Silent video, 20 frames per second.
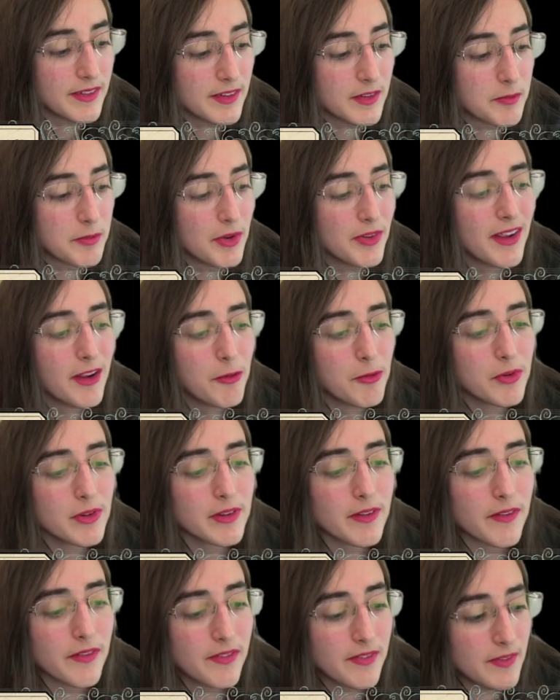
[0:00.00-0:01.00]
it, but I will
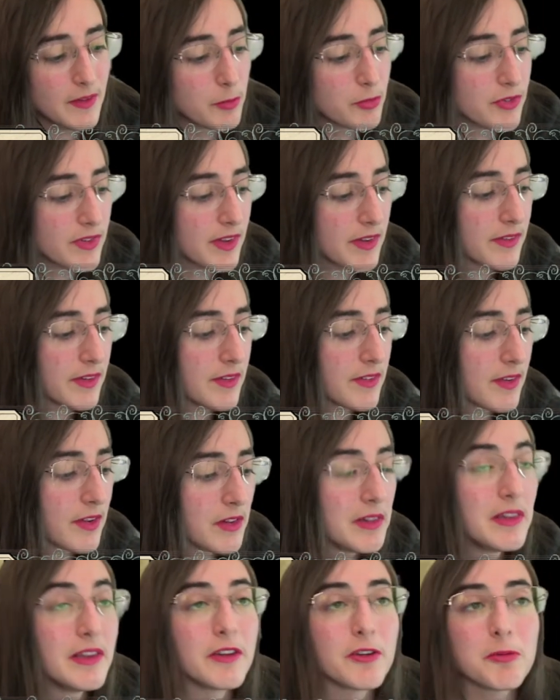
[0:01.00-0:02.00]
still present it a
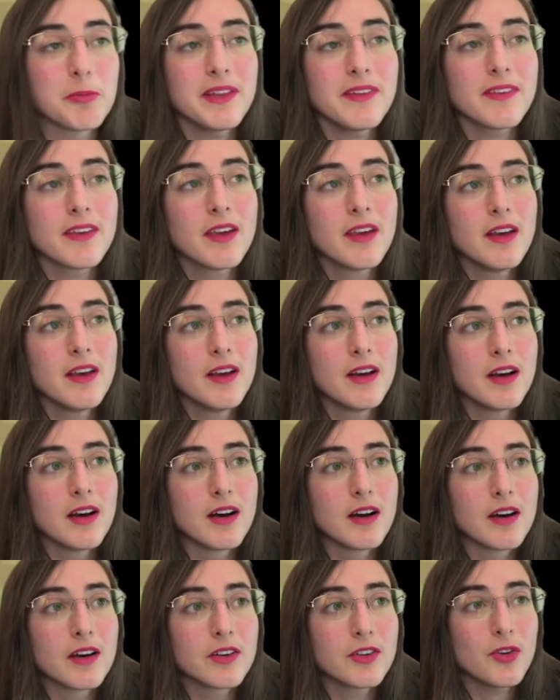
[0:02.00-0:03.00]
little bit.
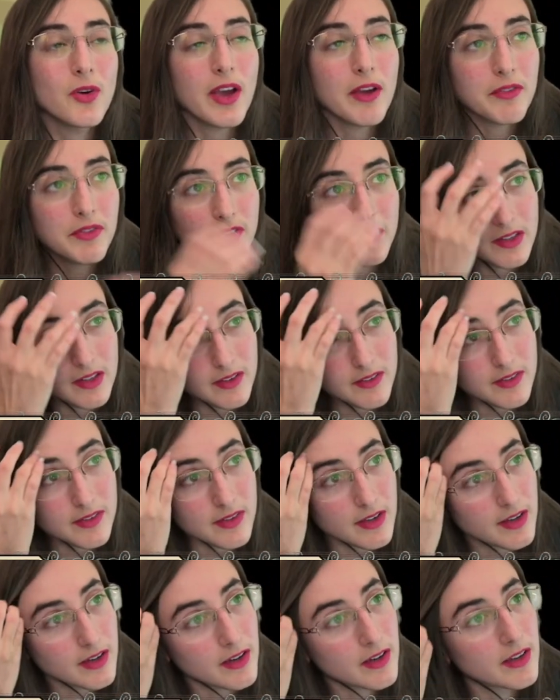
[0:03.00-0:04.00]
You have seen it
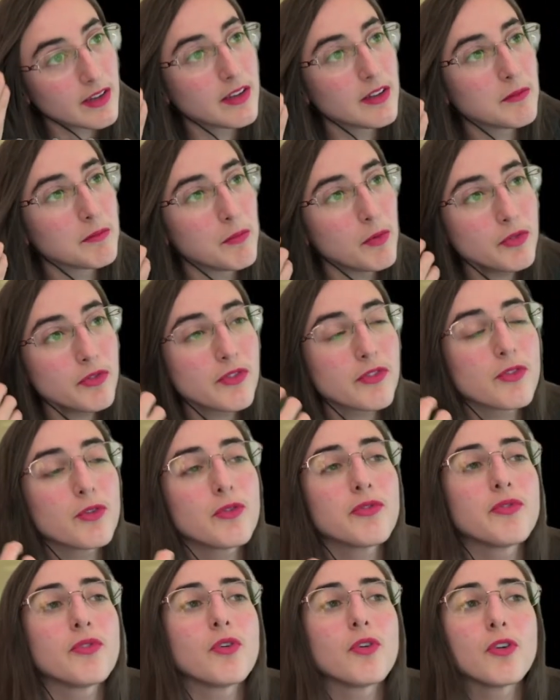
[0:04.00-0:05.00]
in monster
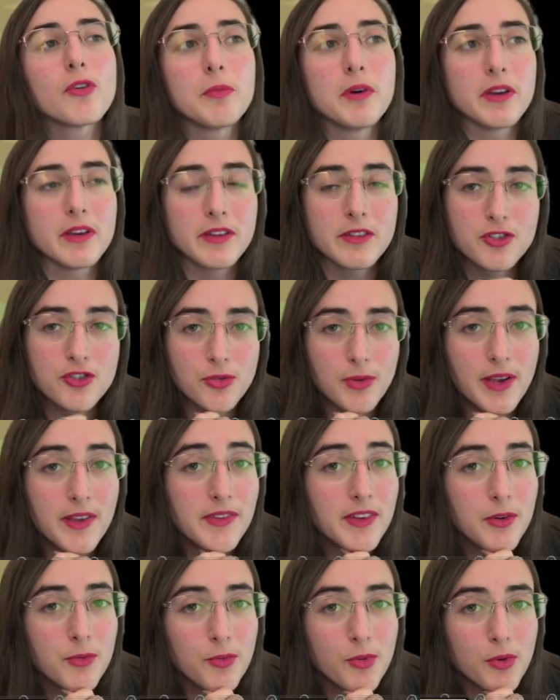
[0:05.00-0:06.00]
form in
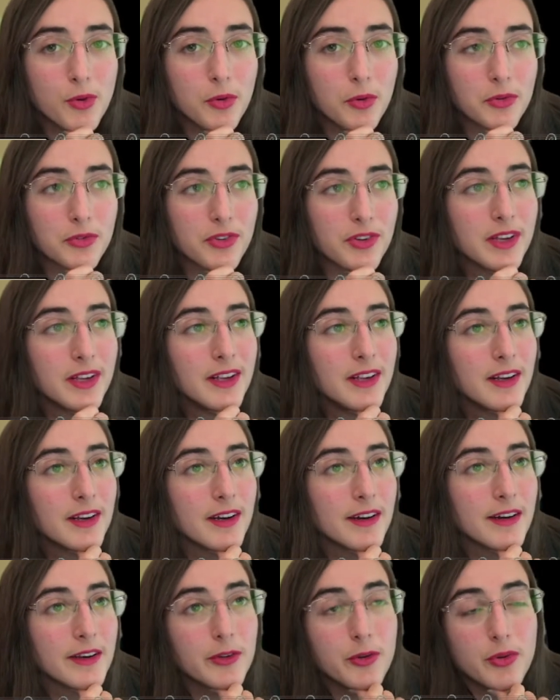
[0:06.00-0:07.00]
Jurassic World.
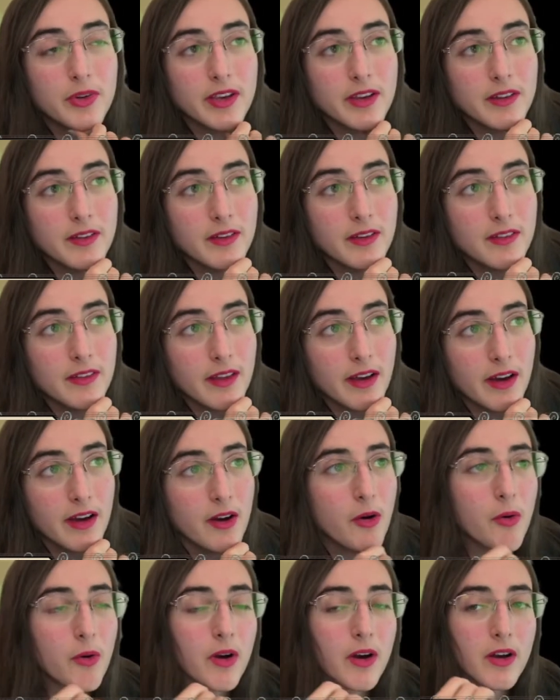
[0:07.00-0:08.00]
You can
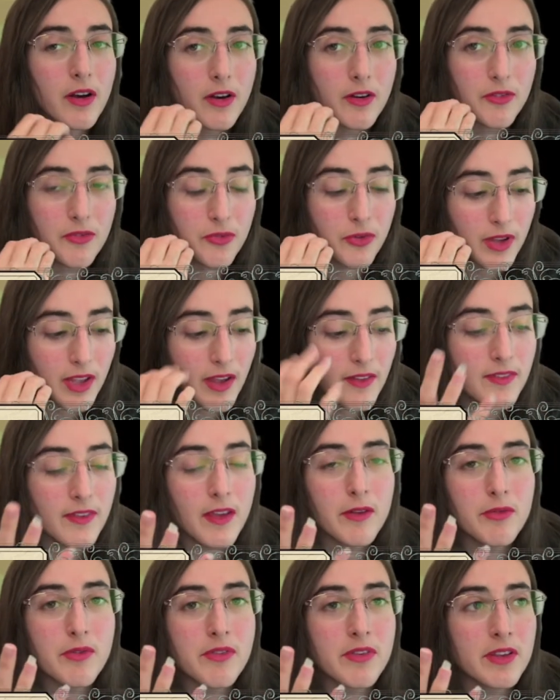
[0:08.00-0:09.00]
now forget
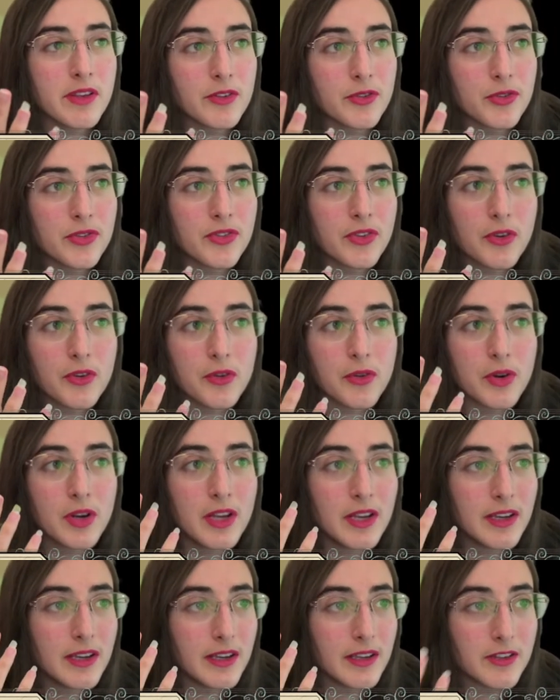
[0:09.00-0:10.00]
everything you saw
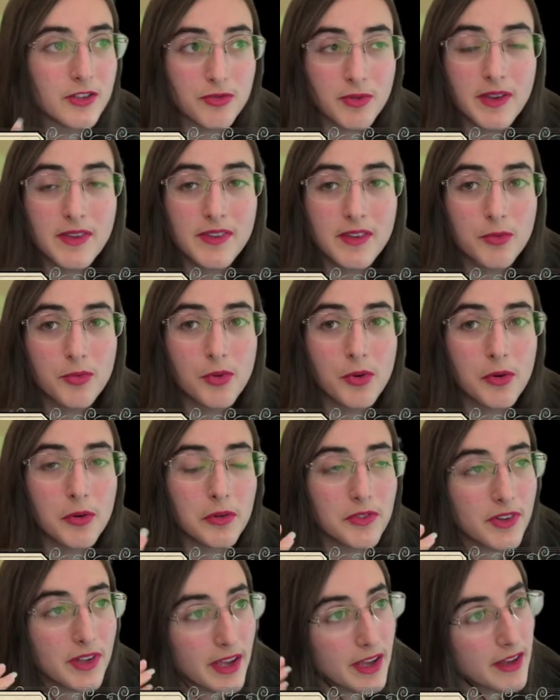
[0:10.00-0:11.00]
in Jurassic
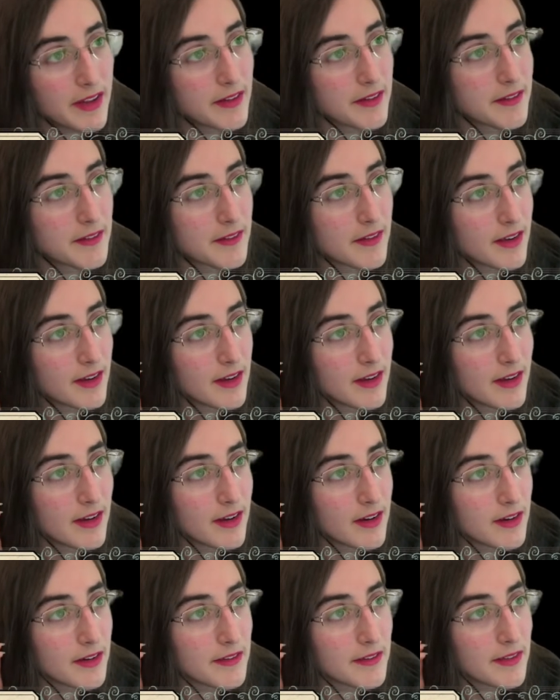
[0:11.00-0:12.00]
World and
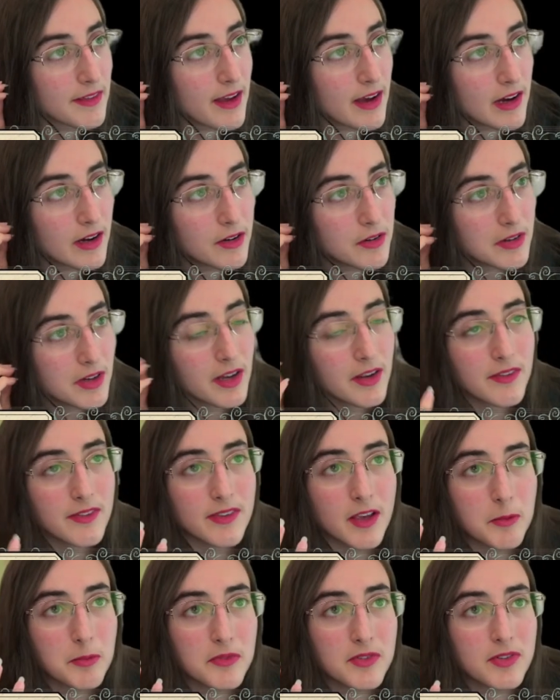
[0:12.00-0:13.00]
now
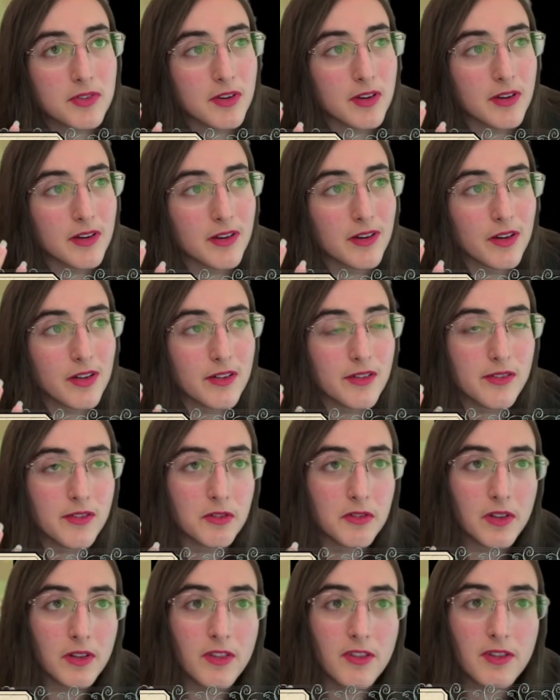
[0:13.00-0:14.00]
accept
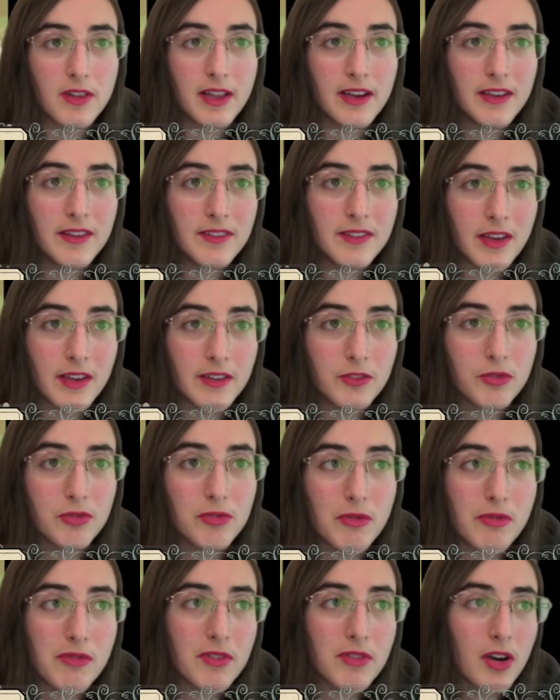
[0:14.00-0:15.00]
the light and
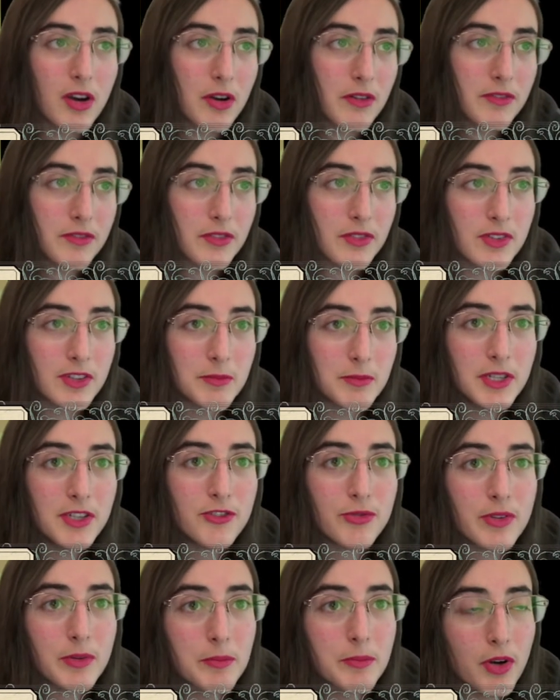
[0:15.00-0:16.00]
truth of
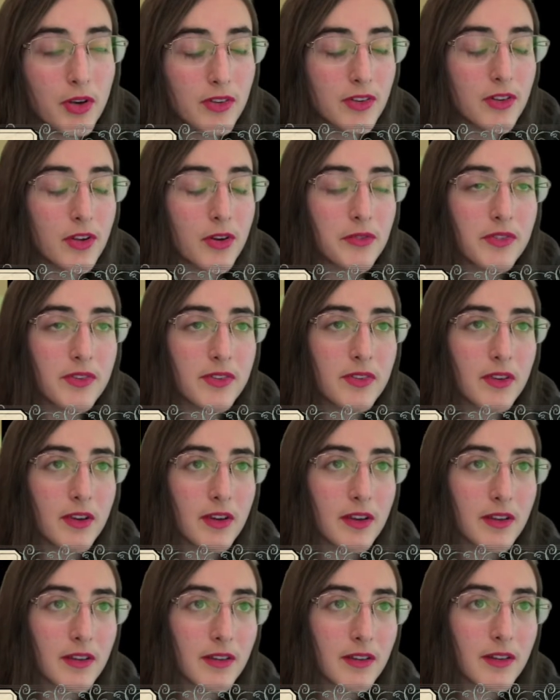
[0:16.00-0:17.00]
Dmitry Bogdanov's
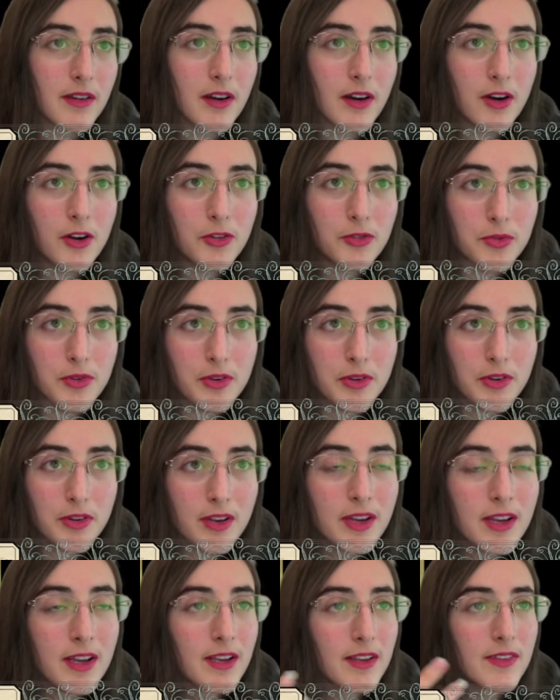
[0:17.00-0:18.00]
artwork.
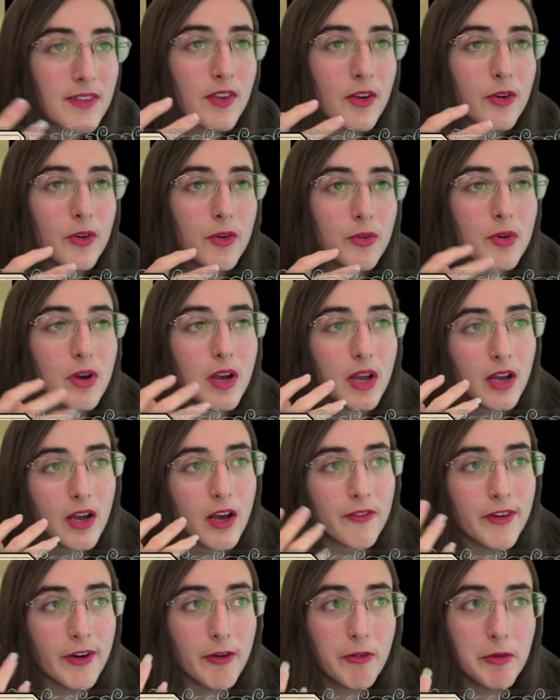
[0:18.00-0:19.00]
So
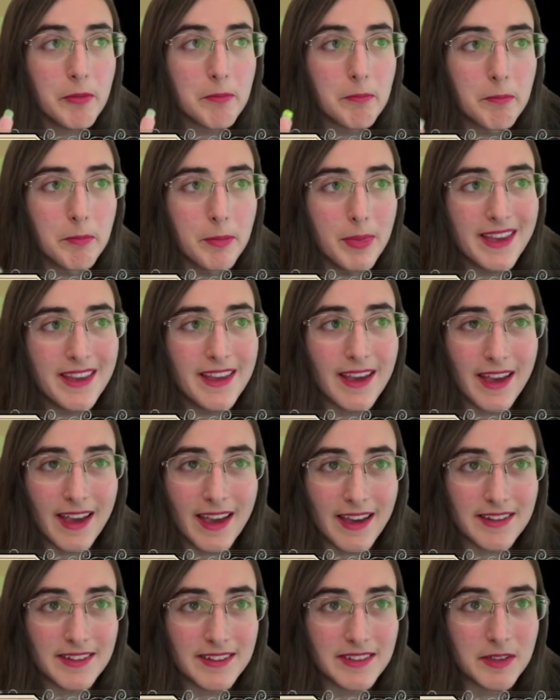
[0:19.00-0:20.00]
a very
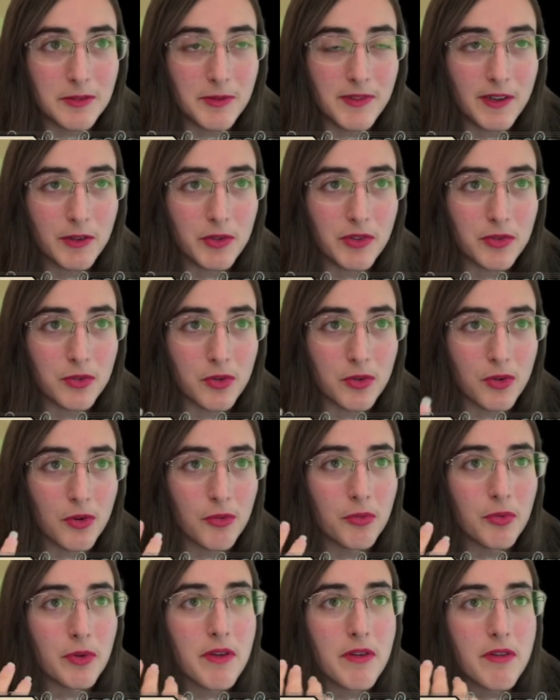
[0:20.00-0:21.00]
big-headed pterosaur
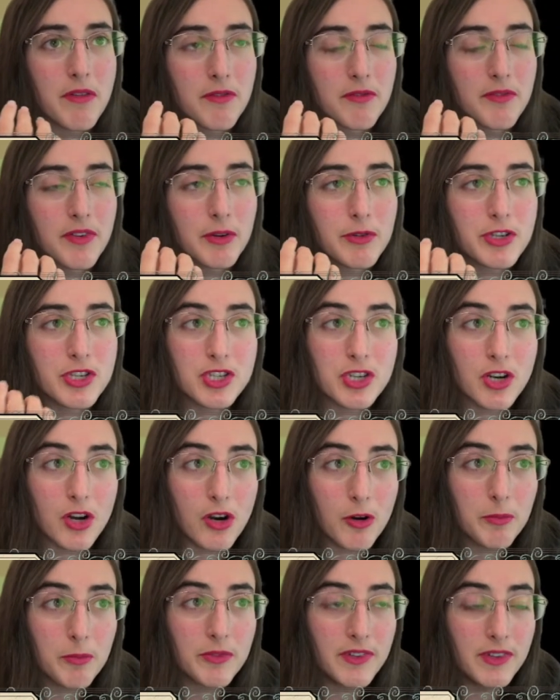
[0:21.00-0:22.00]
with very
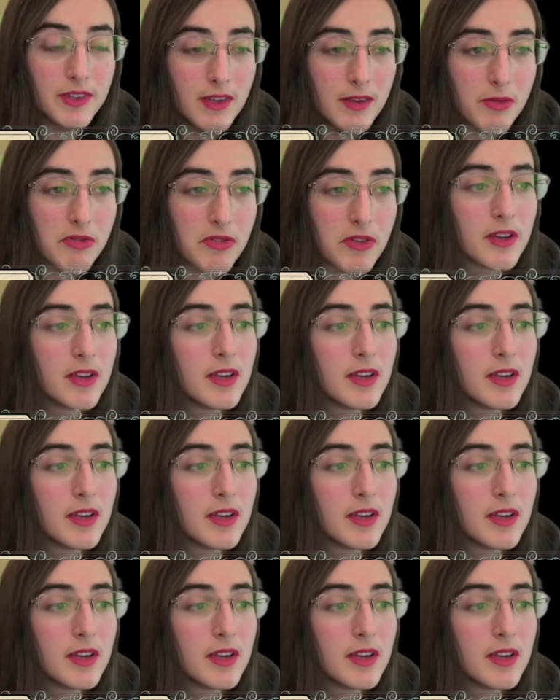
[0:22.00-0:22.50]
sharp teeth.